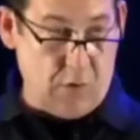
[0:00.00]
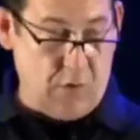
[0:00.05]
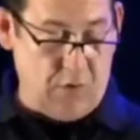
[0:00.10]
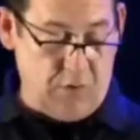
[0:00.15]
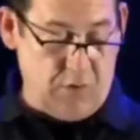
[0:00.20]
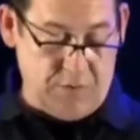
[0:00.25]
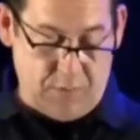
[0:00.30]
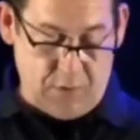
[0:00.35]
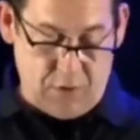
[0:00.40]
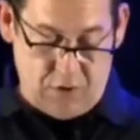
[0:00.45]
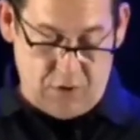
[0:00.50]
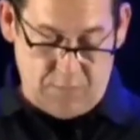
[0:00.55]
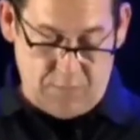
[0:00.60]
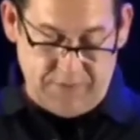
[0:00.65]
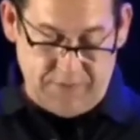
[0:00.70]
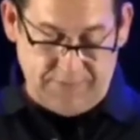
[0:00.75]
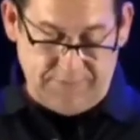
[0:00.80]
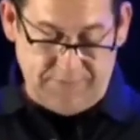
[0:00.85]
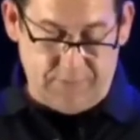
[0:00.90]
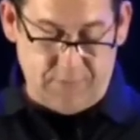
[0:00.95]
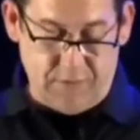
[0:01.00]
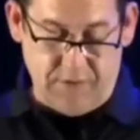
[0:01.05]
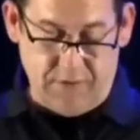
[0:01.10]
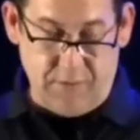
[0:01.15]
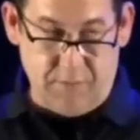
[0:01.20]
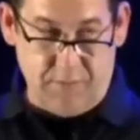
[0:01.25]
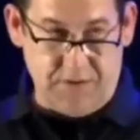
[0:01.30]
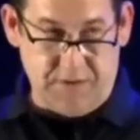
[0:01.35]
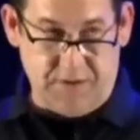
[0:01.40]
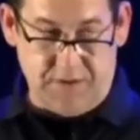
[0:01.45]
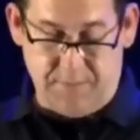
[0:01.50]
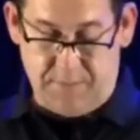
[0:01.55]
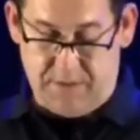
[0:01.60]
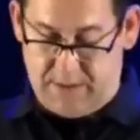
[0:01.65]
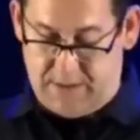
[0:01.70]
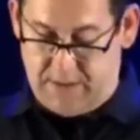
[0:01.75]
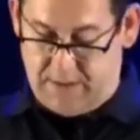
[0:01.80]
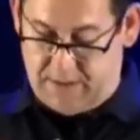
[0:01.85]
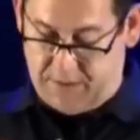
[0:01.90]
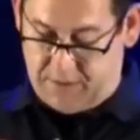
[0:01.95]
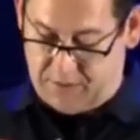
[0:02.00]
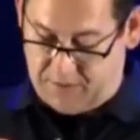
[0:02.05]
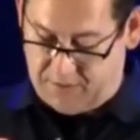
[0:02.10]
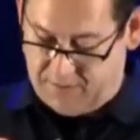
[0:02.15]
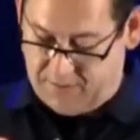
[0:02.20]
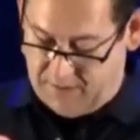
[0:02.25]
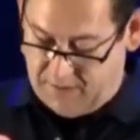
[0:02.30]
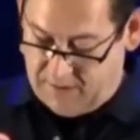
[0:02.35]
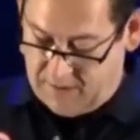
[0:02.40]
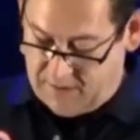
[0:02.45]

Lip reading: Old Pole before it was demolished.